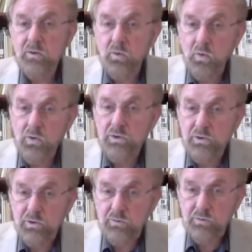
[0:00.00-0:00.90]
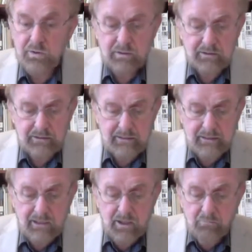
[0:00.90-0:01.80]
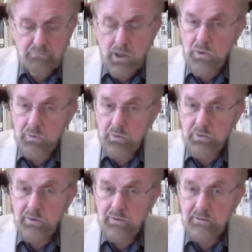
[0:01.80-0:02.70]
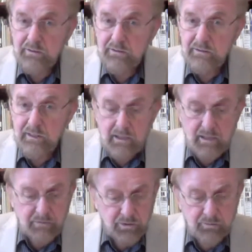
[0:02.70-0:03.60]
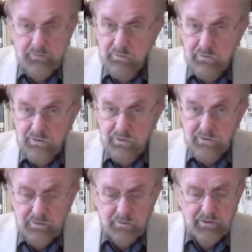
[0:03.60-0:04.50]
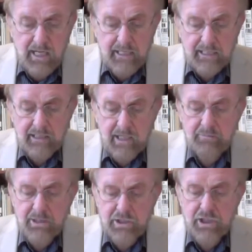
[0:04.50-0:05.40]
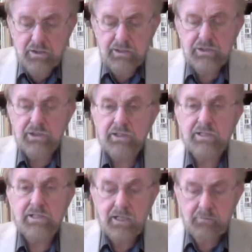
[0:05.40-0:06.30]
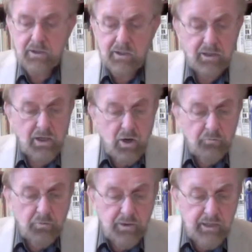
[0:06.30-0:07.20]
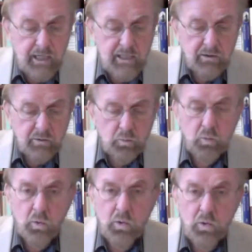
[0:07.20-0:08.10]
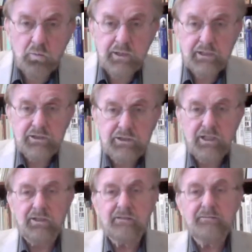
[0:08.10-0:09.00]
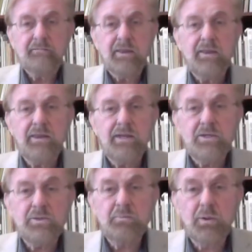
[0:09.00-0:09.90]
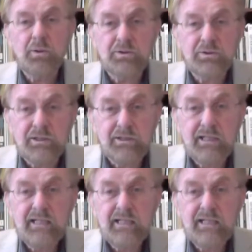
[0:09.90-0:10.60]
or the truth. Both, your views or the truth, cannot be cherished in the same heart, for they are at war with each other. This person